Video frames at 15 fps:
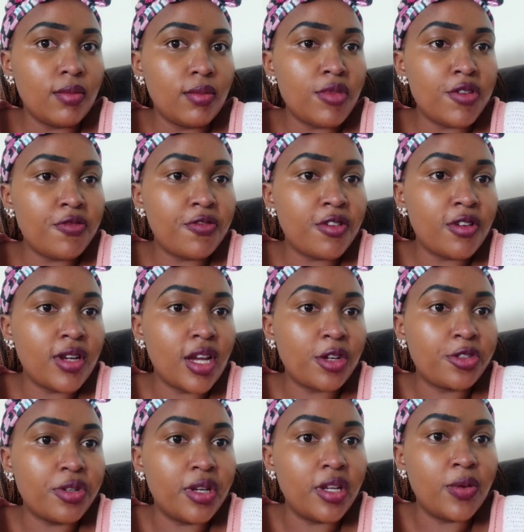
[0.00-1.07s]
my phone
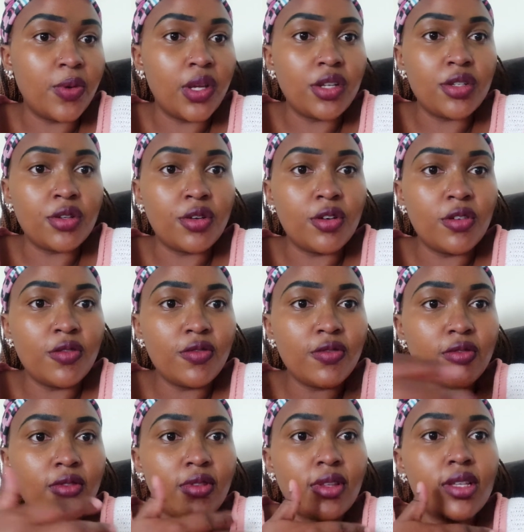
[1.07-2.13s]
actually went off.
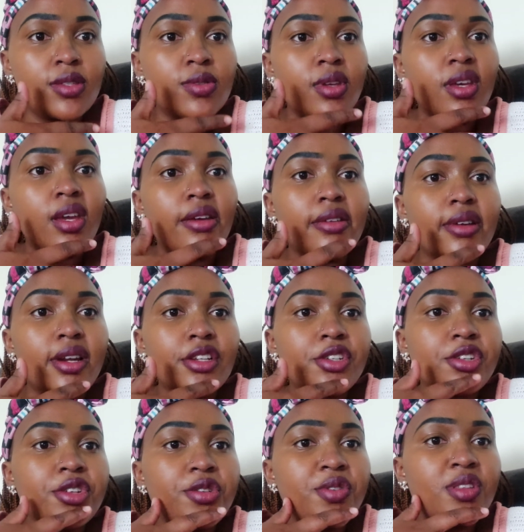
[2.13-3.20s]
That's why I
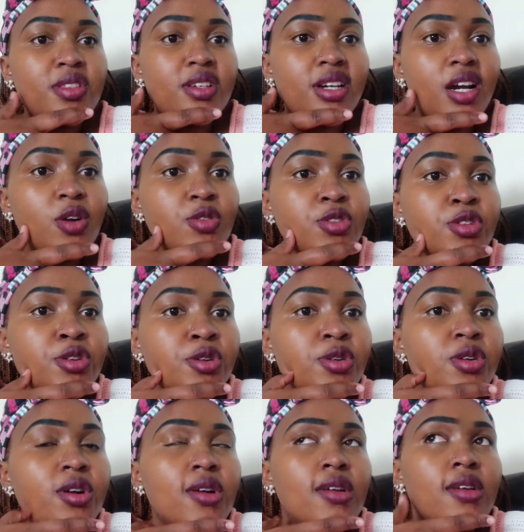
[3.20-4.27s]
rushed doing the
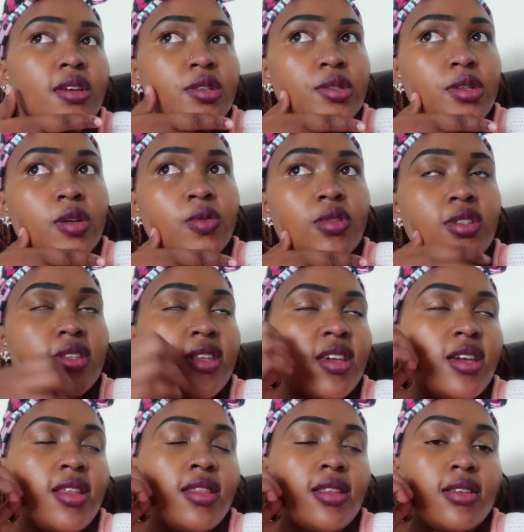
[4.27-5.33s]
outro. So I was
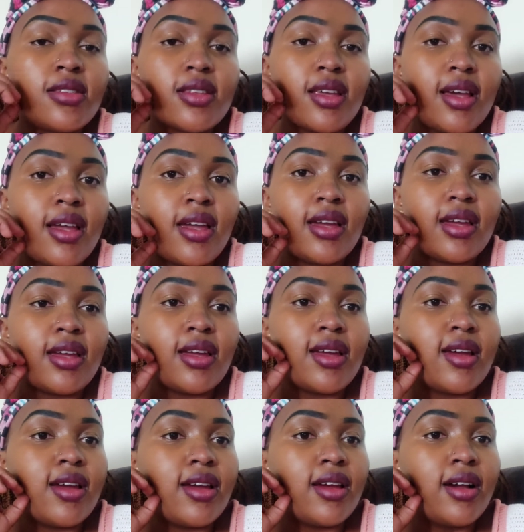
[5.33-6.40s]
saying this guy
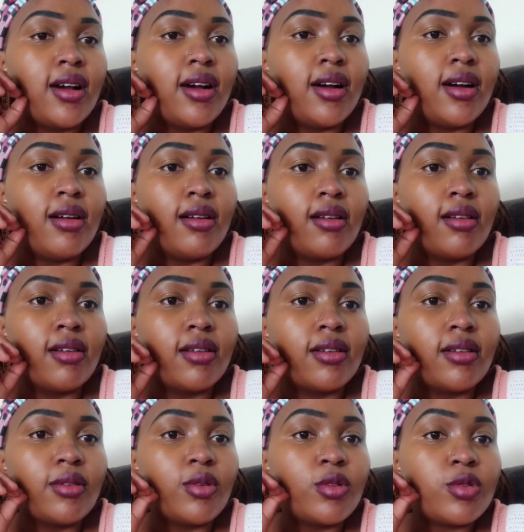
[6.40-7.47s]

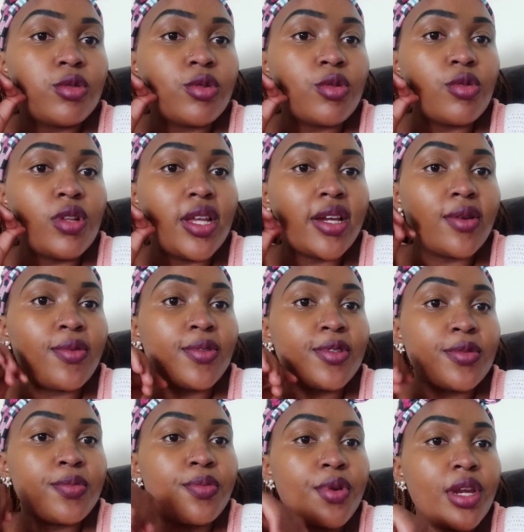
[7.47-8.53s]
also like
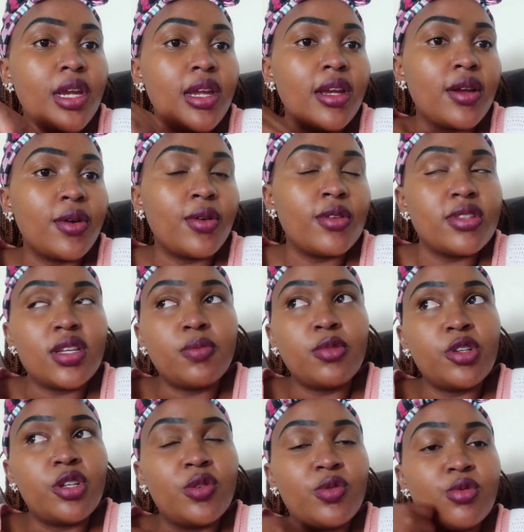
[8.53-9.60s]
was preying on
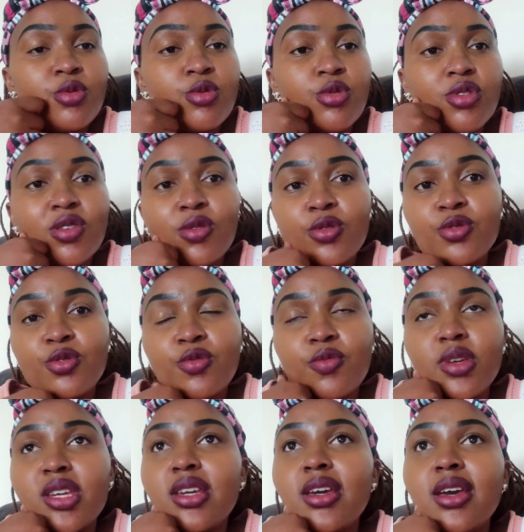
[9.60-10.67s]
somebody who is so close to
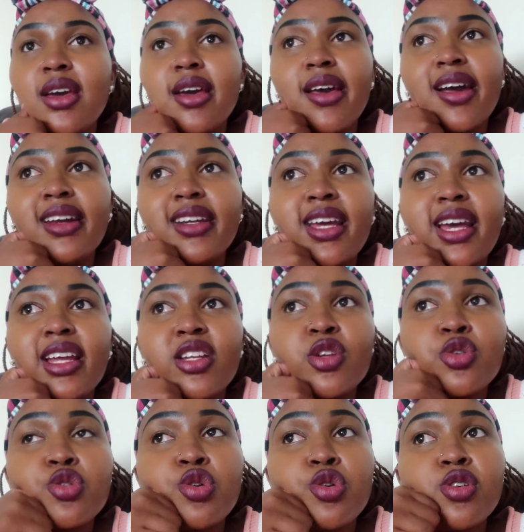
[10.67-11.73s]
me, and I had
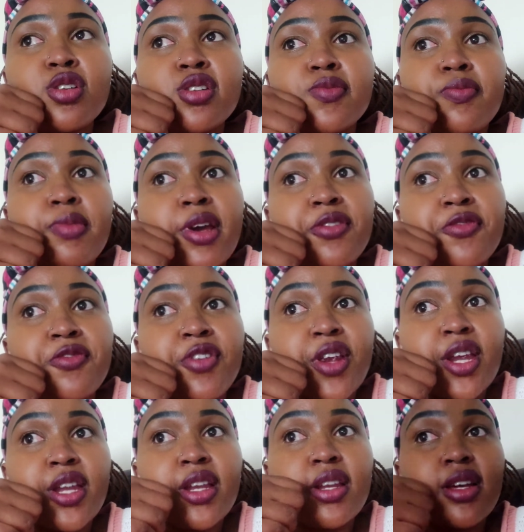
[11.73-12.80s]
told my
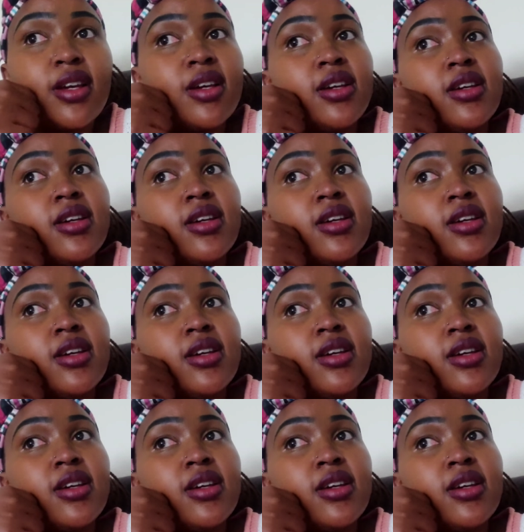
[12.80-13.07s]
friend,